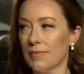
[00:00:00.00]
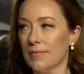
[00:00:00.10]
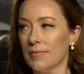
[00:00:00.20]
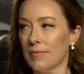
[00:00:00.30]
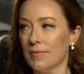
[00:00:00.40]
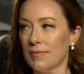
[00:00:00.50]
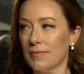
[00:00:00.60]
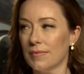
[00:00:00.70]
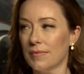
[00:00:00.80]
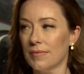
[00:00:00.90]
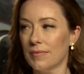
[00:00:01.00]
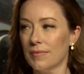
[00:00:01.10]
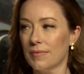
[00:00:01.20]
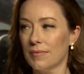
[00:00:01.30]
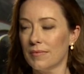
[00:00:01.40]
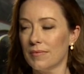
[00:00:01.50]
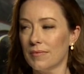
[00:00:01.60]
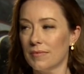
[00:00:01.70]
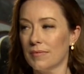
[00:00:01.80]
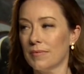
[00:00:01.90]

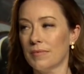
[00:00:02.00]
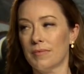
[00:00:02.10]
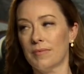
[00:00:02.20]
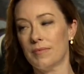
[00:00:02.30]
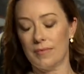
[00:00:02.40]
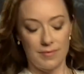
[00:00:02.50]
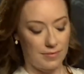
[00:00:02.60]
This person isn't speaking.